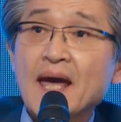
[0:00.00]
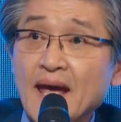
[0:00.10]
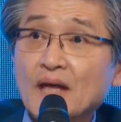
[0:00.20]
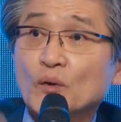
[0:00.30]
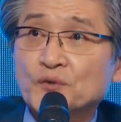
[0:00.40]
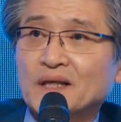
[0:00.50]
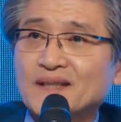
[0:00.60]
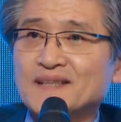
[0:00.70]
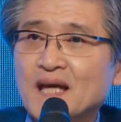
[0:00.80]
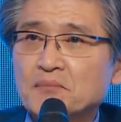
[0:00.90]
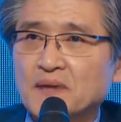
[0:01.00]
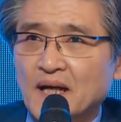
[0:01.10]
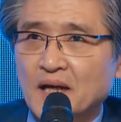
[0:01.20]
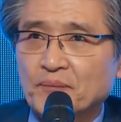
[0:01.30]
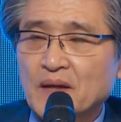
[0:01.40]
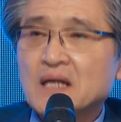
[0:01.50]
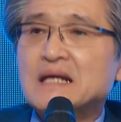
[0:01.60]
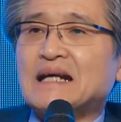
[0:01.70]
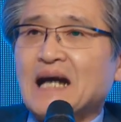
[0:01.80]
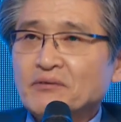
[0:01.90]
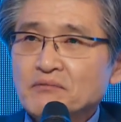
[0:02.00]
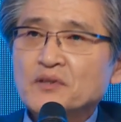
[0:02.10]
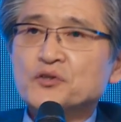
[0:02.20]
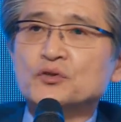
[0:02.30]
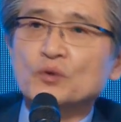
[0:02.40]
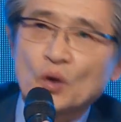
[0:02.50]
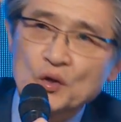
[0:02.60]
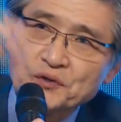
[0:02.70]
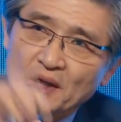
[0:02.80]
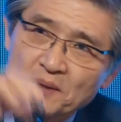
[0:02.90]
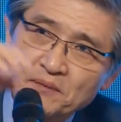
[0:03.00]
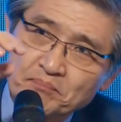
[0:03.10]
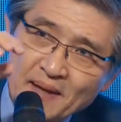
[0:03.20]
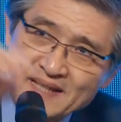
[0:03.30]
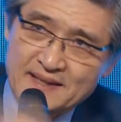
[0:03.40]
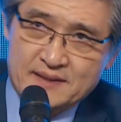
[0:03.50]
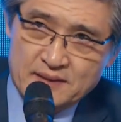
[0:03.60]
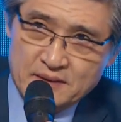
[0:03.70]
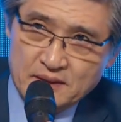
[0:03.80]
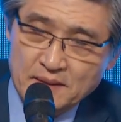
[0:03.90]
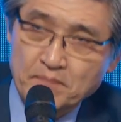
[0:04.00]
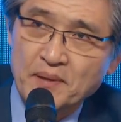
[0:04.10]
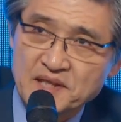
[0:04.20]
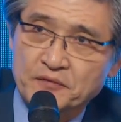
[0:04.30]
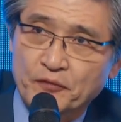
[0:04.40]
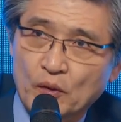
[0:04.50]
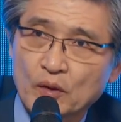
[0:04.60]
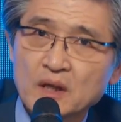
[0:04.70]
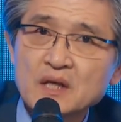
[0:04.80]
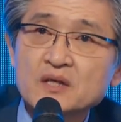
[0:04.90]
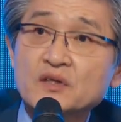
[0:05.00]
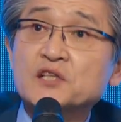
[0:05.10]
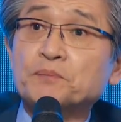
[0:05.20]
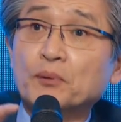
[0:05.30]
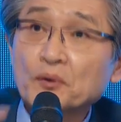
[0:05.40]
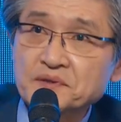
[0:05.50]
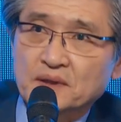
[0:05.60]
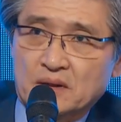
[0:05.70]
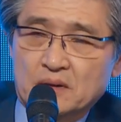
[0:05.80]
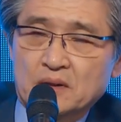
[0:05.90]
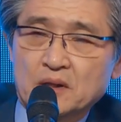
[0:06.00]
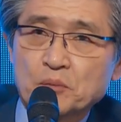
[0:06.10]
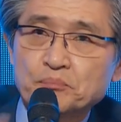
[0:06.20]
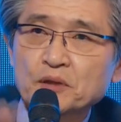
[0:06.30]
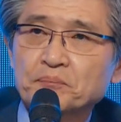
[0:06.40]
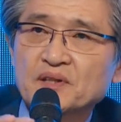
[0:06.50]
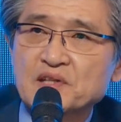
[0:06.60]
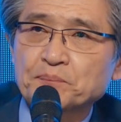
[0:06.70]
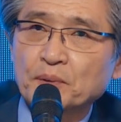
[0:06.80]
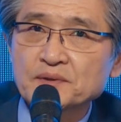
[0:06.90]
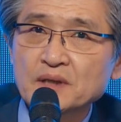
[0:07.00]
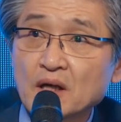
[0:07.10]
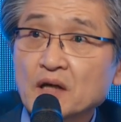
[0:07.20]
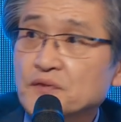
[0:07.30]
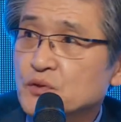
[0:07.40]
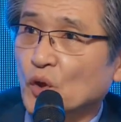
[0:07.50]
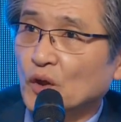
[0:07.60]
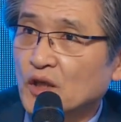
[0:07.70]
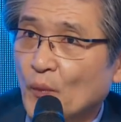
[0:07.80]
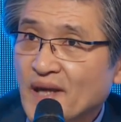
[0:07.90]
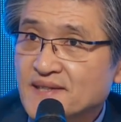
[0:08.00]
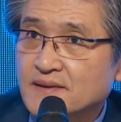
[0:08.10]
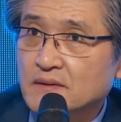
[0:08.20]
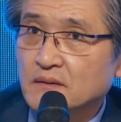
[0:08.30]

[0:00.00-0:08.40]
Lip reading: And also at the same time, government should also invest for disposal, proper disposal of solid waste